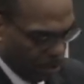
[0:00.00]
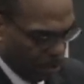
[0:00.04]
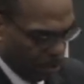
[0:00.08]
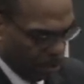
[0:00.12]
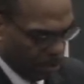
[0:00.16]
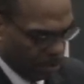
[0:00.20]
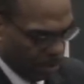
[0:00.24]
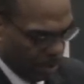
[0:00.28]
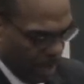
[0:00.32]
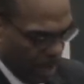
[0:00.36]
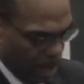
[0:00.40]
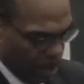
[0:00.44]
who
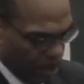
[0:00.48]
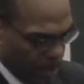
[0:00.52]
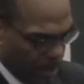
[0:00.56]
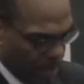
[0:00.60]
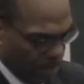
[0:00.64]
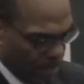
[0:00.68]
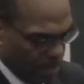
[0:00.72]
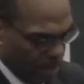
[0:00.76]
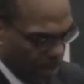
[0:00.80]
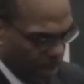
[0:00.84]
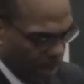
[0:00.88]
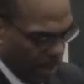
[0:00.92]
stand
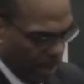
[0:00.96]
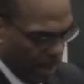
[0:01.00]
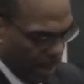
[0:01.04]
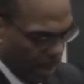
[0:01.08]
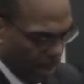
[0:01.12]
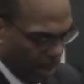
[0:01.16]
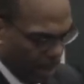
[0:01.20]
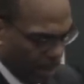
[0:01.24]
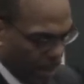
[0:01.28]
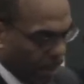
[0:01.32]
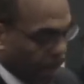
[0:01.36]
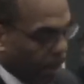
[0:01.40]
with me
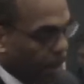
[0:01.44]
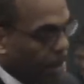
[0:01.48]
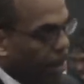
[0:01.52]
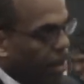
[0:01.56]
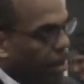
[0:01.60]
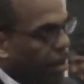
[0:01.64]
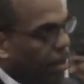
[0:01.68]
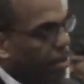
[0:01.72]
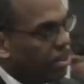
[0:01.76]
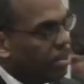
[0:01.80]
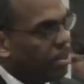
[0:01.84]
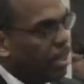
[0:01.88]
and
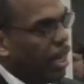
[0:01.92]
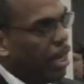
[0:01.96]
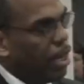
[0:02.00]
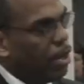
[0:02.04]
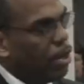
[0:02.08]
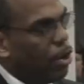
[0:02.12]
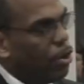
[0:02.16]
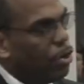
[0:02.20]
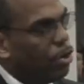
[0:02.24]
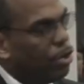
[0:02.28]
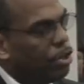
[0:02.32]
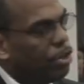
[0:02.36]

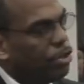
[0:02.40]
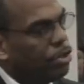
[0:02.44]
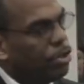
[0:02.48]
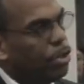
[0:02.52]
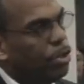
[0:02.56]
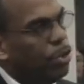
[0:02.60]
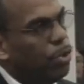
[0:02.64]
stakeholders